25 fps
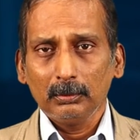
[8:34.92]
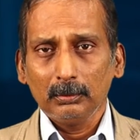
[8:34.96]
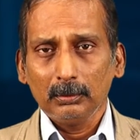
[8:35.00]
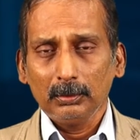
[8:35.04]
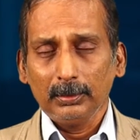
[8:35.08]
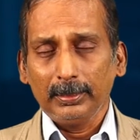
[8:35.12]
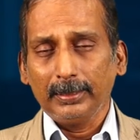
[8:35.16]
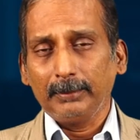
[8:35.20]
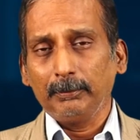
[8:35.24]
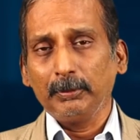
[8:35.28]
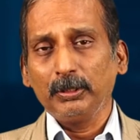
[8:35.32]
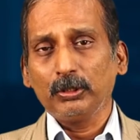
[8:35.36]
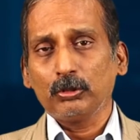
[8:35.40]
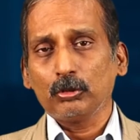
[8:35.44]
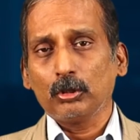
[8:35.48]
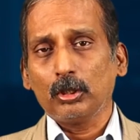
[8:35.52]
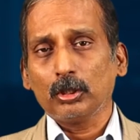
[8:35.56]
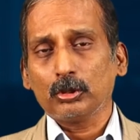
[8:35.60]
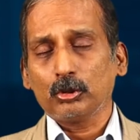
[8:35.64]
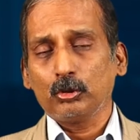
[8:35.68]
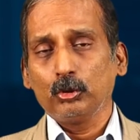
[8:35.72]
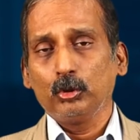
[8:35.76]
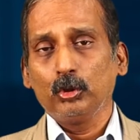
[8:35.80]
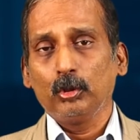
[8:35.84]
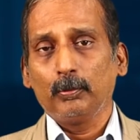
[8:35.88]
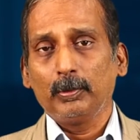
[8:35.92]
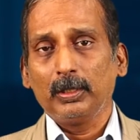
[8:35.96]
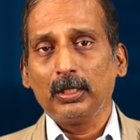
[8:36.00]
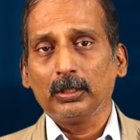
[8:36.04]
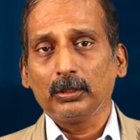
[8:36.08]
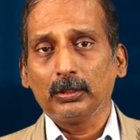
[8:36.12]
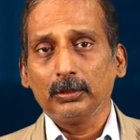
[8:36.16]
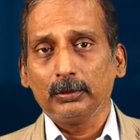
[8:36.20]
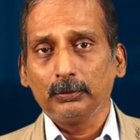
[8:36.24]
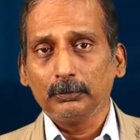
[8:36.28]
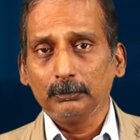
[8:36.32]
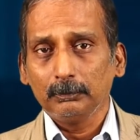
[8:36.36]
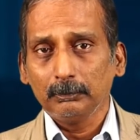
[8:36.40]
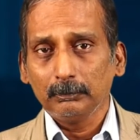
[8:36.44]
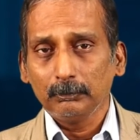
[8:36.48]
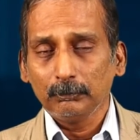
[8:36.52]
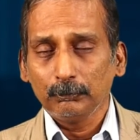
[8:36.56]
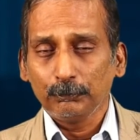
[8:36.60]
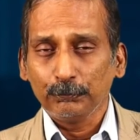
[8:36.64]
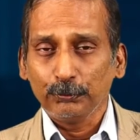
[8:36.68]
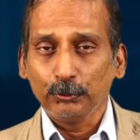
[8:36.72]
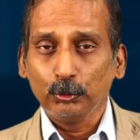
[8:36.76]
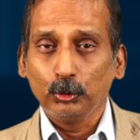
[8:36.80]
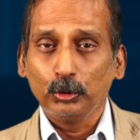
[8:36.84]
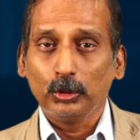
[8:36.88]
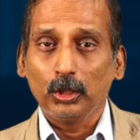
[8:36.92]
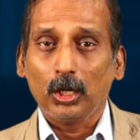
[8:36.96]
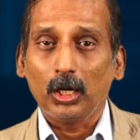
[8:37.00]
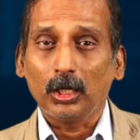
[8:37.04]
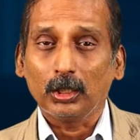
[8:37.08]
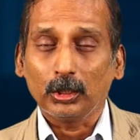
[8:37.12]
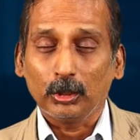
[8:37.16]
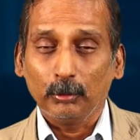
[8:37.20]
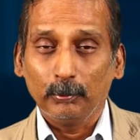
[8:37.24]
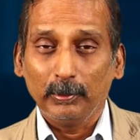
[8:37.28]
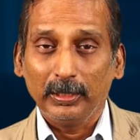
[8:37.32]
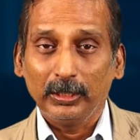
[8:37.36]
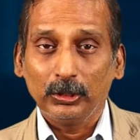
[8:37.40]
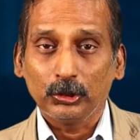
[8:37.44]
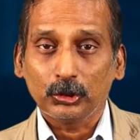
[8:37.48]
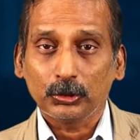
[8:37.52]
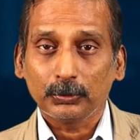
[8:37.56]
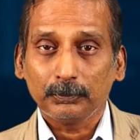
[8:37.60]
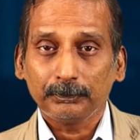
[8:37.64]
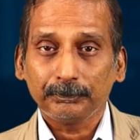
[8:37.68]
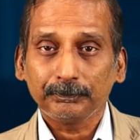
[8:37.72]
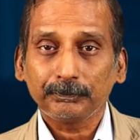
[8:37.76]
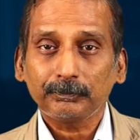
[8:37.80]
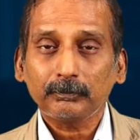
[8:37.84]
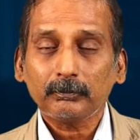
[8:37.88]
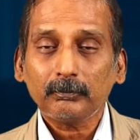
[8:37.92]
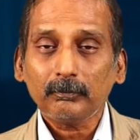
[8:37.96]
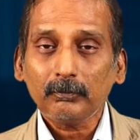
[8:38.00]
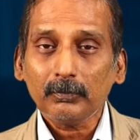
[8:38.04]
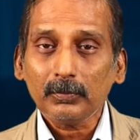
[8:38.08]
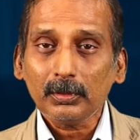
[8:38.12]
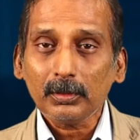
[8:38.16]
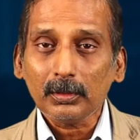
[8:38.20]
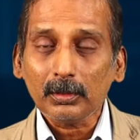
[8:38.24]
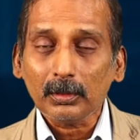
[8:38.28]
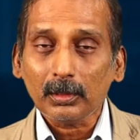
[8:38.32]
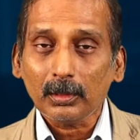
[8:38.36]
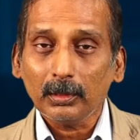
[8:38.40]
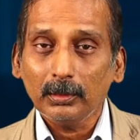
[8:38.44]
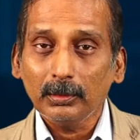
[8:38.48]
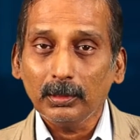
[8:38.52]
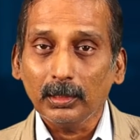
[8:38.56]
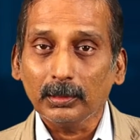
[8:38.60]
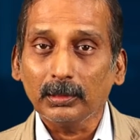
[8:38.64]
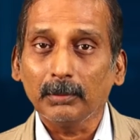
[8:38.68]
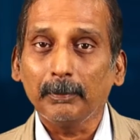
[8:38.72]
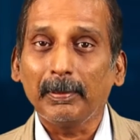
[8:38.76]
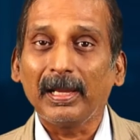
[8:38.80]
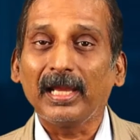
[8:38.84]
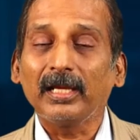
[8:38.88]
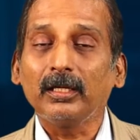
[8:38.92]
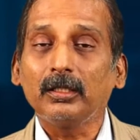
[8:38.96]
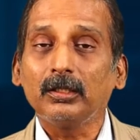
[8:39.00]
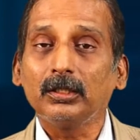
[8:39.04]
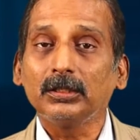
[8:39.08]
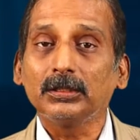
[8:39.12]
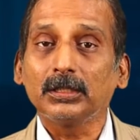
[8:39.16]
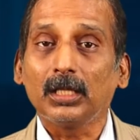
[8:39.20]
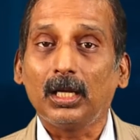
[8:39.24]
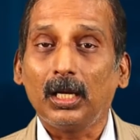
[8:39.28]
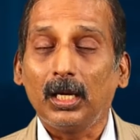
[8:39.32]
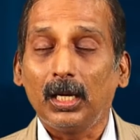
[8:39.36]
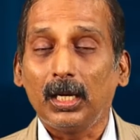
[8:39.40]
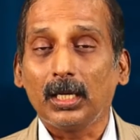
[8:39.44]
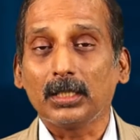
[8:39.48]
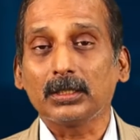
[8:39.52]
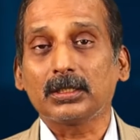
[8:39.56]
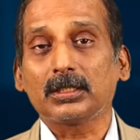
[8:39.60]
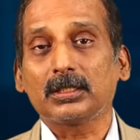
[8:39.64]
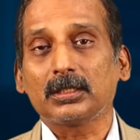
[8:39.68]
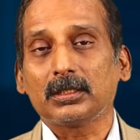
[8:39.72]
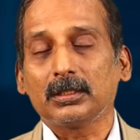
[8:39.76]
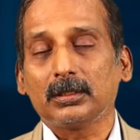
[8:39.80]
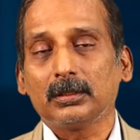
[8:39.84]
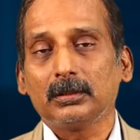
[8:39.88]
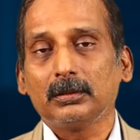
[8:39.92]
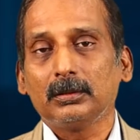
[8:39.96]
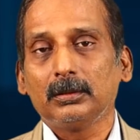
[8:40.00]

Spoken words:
Let me talk to you about the few documents that the bankers ask.